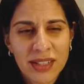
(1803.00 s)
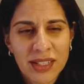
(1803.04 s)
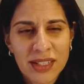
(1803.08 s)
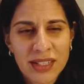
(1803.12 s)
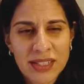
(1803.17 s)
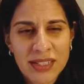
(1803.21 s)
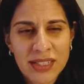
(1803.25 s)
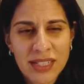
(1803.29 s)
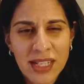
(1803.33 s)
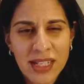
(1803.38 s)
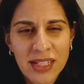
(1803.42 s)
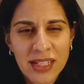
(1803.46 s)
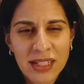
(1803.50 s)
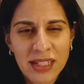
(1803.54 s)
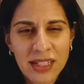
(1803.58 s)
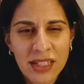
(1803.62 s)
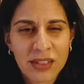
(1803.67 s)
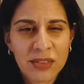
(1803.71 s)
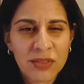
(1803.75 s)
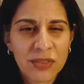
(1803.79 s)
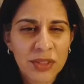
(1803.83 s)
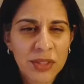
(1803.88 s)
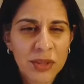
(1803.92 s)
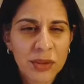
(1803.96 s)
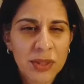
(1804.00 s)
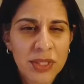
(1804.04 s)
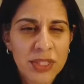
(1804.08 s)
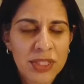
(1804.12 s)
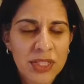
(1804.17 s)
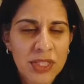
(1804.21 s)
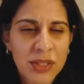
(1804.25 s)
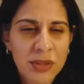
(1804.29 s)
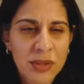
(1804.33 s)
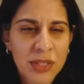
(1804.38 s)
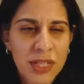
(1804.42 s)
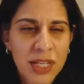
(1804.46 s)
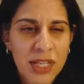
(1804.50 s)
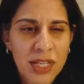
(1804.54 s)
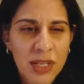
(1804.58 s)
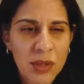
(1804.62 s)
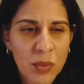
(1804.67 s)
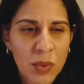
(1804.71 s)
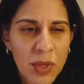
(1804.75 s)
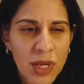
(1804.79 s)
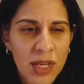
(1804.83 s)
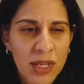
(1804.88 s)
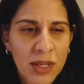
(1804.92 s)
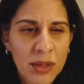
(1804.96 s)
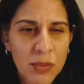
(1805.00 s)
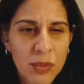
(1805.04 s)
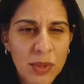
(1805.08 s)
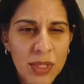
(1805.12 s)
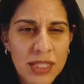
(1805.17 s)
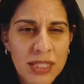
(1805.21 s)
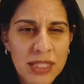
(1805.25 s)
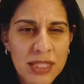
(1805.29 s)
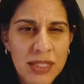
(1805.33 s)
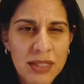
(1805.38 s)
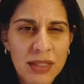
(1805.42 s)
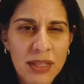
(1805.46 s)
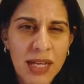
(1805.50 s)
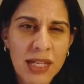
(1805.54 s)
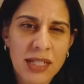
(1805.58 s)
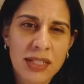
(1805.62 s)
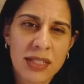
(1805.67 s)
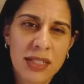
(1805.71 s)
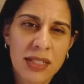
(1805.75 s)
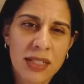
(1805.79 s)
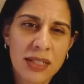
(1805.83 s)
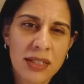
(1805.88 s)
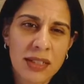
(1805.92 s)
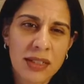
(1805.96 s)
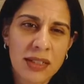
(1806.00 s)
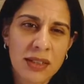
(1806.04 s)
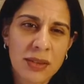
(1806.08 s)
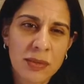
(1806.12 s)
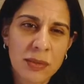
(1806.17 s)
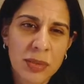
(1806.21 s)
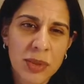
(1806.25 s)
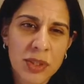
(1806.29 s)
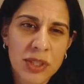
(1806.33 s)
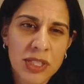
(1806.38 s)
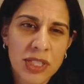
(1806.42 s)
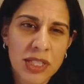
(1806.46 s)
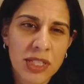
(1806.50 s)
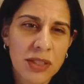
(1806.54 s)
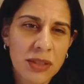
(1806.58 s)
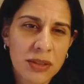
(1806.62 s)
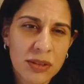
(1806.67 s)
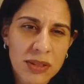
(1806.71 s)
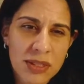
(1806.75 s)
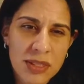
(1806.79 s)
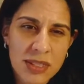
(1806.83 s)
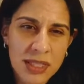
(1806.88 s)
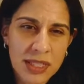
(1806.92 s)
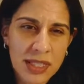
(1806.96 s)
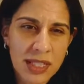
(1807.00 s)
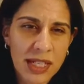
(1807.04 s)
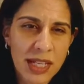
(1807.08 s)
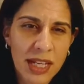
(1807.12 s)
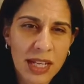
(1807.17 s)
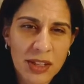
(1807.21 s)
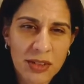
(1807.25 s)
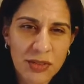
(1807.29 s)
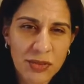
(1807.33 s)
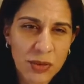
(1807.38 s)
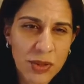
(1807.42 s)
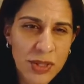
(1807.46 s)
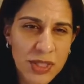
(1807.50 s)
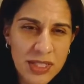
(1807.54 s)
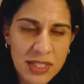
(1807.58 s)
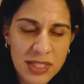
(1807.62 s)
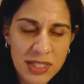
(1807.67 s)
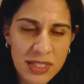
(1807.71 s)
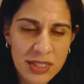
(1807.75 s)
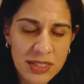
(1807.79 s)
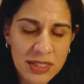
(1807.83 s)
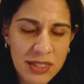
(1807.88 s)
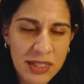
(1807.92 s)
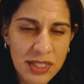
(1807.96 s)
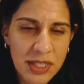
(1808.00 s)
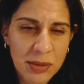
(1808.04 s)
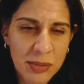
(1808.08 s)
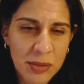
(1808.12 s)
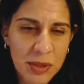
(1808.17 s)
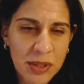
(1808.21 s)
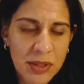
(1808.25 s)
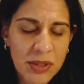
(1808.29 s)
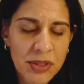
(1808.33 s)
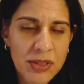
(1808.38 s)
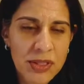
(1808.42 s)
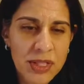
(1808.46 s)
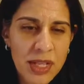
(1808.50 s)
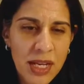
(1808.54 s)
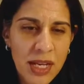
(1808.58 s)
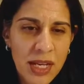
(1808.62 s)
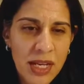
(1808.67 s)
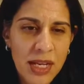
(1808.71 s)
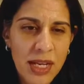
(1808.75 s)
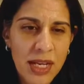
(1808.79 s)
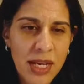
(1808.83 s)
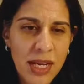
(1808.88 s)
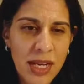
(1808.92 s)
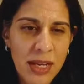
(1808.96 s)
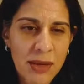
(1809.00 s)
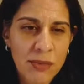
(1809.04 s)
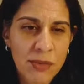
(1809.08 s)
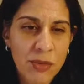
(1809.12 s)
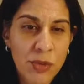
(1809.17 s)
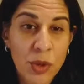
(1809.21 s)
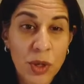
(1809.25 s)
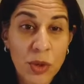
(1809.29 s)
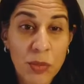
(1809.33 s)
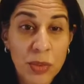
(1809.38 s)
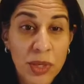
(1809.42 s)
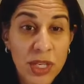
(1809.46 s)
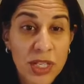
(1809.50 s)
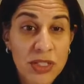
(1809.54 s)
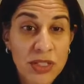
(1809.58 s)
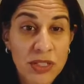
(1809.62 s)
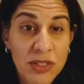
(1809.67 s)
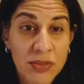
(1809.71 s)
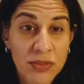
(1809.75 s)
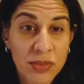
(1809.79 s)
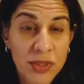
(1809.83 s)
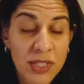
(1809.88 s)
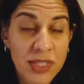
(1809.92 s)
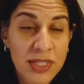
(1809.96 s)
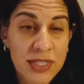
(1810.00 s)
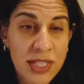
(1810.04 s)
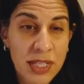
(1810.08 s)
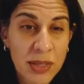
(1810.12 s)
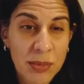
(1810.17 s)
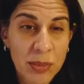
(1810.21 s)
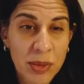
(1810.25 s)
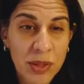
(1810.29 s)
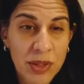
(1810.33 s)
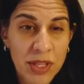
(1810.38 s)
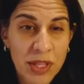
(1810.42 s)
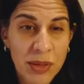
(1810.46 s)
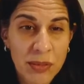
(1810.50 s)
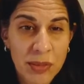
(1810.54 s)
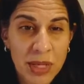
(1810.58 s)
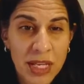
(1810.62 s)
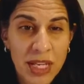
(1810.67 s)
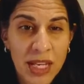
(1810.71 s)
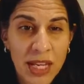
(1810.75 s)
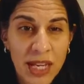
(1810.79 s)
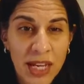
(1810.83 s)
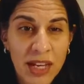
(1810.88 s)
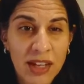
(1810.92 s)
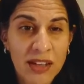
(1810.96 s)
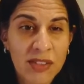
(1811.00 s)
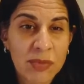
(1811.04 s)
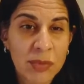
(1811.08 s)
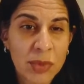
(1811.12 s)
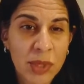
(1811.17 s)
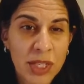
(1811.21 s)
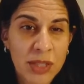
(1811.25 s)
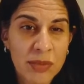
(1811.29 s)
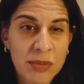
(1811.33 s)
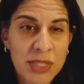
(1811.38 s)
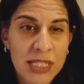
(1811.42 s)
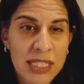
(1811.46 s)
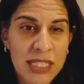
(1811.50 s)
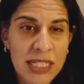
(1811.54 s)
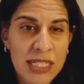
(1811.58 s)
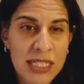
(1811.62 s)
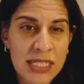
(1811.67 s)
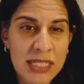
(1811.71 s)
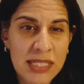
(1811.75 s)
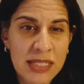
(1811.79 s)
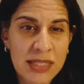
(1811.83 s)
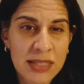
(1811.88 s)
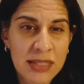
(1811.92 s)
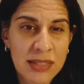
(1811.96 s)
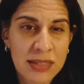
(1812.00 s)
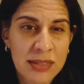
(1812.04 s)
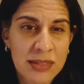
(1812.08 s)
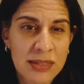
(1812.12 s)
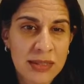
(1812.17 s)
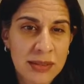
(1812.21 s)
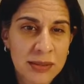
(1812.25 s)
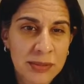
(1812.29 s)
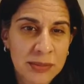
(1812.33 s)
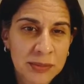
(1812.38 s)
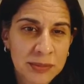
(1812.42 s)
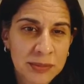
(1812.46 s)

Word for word: these data influence you in any way when selecting particular CDK4/6 inhibitors um, for a patient, for example, that may have brain metastasis?